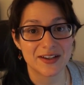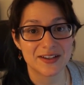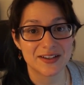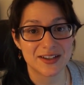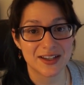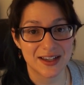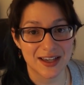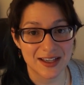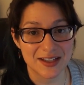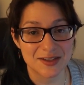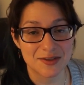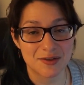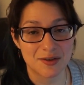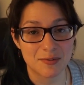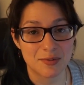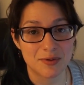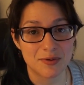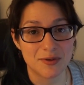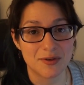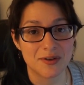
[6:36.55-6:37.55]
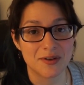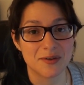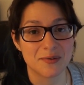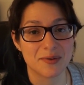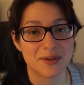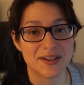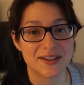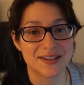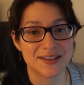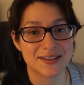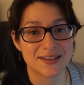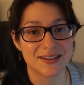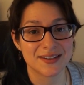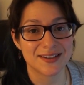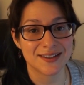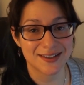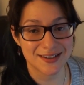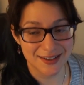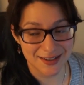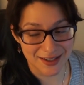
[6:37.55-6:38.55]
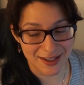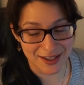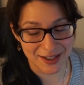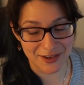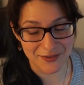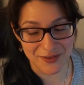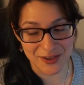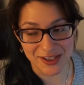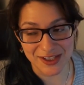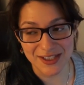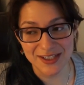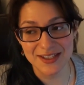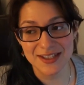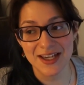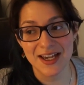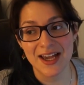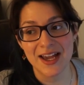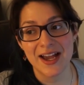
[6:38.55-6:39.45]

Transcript: to get to a pool was inconvenient.